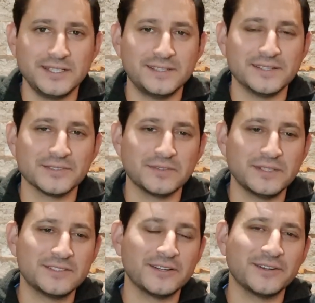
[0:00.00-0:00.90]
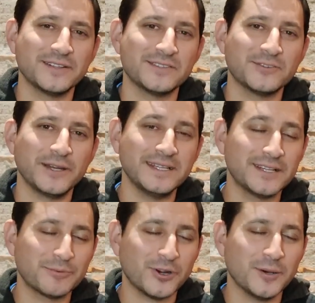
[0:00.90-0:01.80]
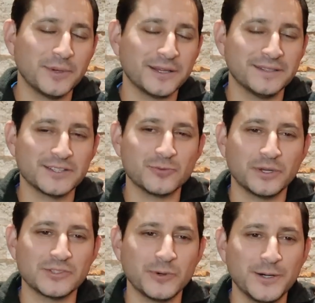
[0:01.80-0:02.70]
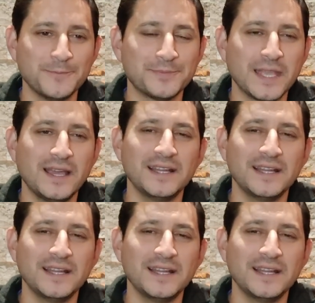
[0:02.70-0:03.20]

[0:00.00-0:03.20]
the details of these targets, so I ended up cropping on this one as well.